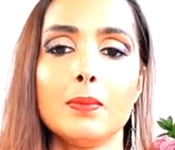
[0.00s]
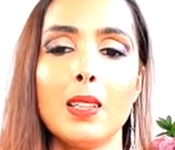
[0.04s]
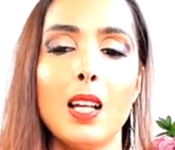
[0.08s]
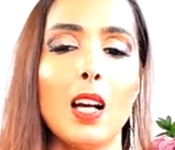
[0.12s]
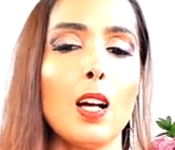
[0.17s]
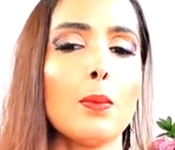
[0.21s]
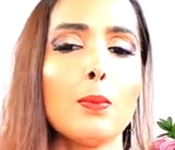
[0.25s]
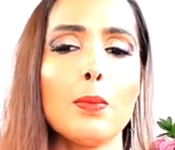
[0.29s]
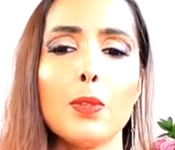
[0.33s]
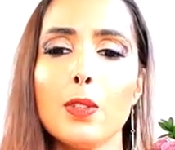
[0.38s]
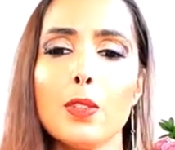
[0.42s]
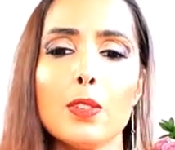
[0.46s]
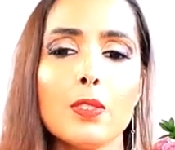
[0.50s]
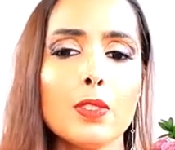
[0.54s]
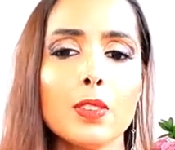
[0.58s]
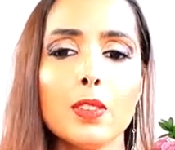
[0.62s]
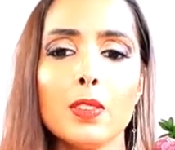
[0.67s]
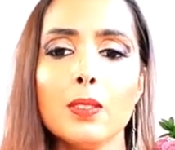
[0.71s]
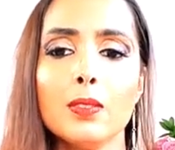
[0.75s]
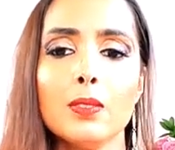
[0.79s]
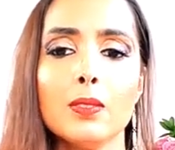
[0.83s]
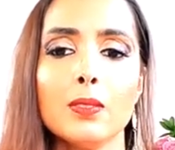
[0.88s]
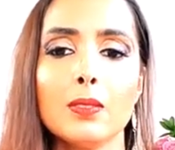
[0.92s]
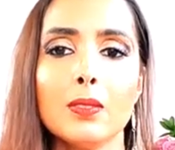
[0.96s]
How
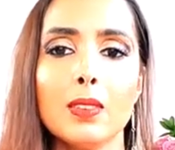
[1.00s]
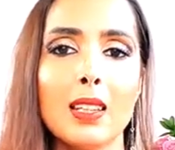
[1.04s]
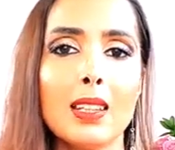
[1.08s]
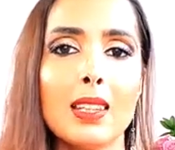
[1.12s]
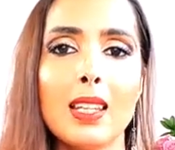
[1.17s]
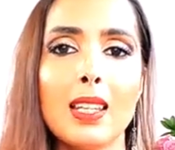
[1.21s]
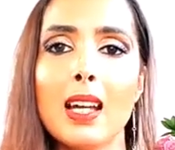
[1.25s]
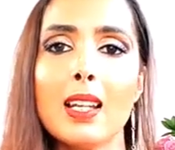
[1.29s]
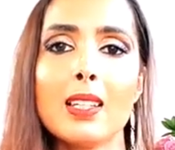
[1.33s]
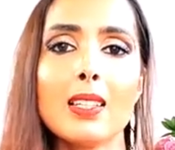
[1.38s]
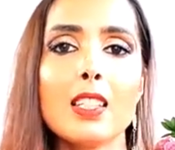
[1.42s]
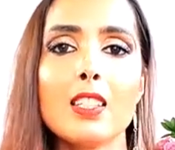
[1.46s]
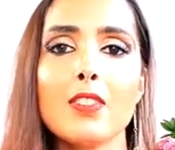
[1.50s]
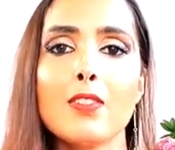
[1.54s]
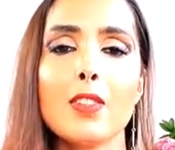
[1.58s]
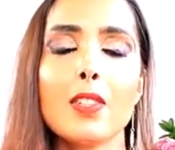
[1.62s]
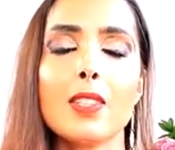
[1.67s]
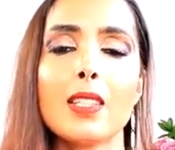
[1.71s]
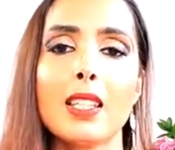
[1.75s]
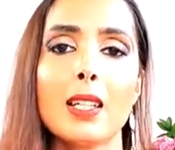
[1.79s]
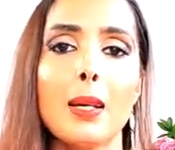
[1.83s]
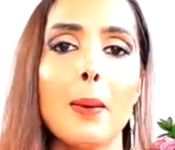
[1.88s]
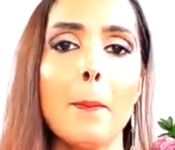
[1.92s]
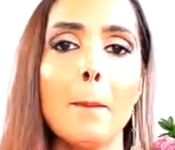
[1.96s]
beautiful. Like, that just
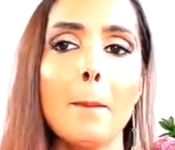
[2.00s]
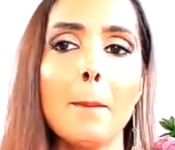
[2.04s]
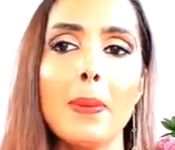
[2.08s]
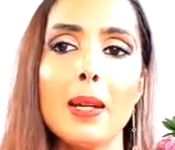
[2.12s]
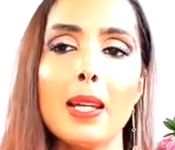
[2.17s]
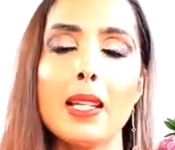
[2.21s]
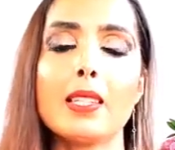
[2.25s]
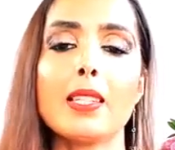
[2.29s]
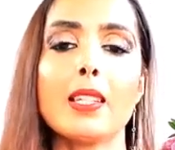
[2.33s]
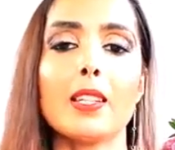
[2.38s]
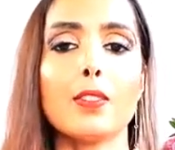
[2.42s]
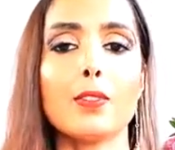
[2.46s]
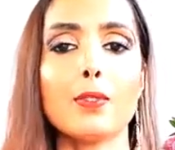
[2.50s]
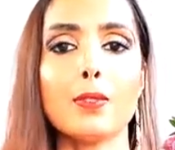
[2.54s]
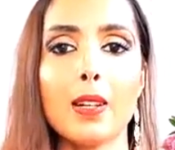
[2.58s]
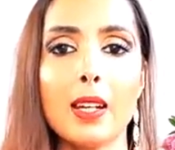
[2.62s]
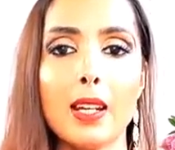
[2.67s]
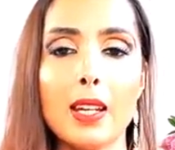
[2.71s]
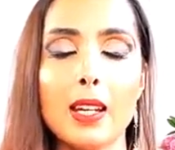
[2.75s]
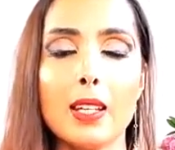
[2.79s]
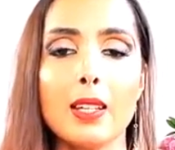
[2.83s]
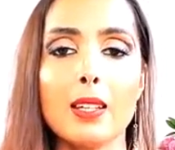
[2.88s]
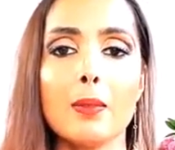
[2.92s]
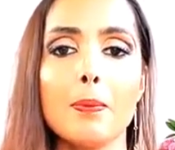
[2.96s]
feels like a basic
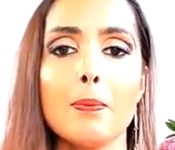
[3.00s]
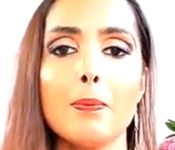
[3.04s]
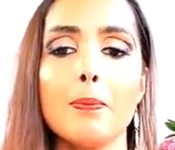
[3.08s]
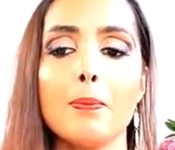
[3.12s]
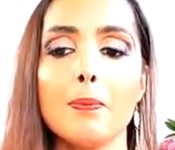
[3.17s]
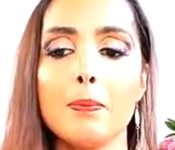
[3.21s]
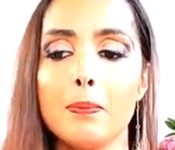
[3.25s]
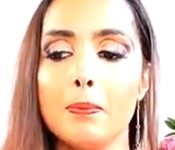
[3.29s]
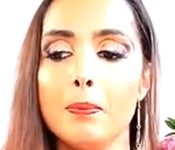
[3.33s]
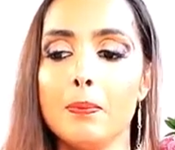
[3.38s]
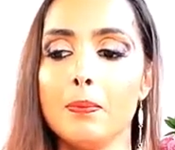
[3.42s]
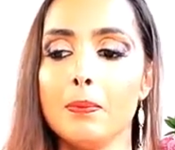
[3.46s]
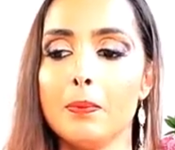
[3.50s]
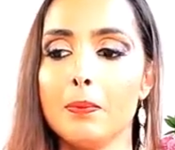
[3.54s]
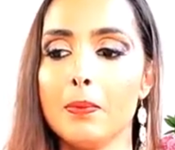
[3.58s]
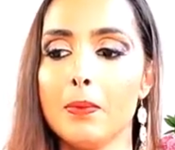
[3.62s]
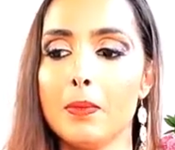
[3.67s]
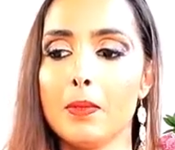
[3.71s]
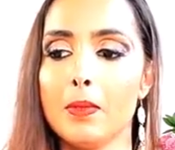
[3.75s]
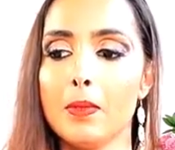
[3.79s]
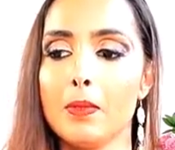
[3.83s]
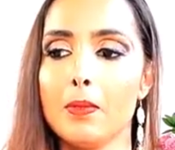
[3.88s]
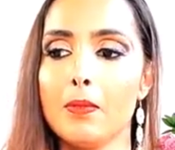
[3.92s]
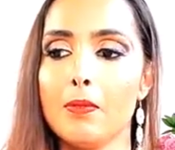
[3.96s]
right, a
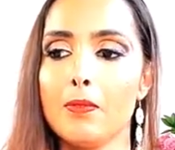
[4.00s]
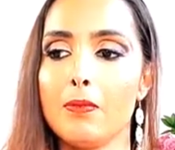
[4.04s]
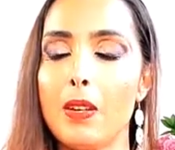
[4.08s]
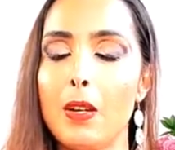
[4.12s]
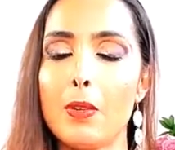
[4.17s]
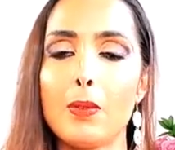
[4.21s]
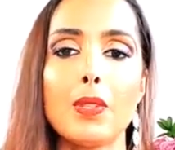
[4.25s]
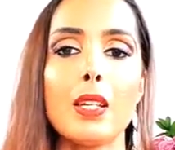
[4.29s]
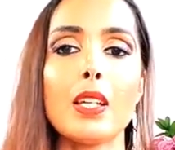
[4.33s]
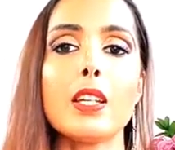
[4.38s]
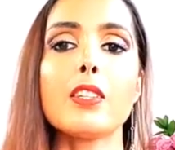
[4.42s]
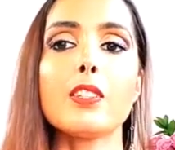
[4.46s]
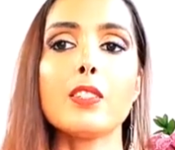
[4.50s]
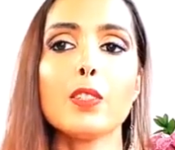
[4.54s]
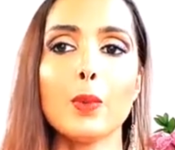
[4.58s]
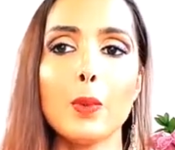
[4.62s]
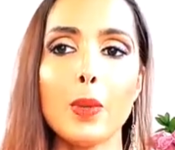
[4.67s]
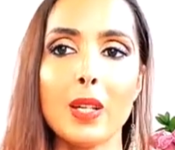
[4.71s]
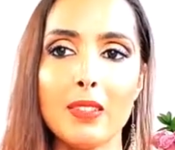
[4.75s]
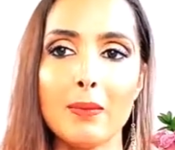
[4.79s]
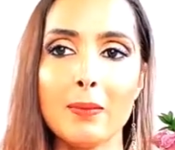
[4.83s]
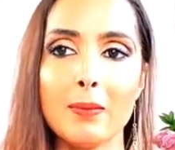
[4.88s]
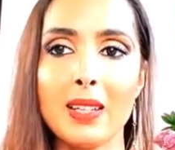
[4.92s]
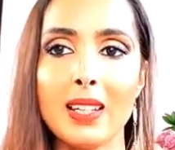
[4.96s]
foundational
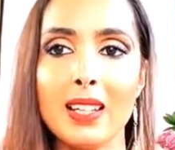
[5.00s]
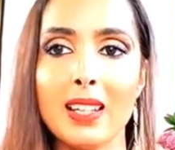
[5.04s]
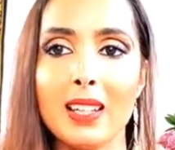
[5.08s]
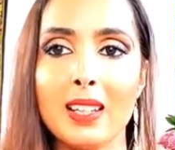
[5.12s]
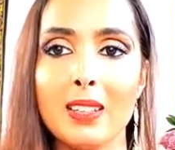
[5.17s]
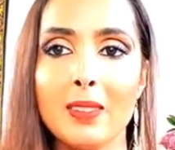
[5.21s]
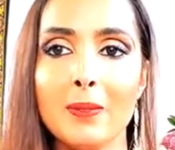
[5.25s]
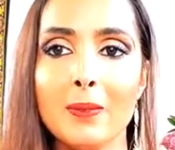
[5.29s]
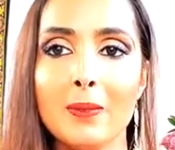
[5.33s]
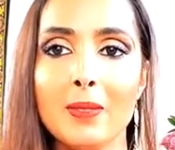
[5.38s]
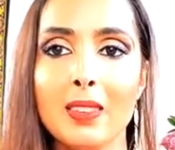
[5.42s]
way of being.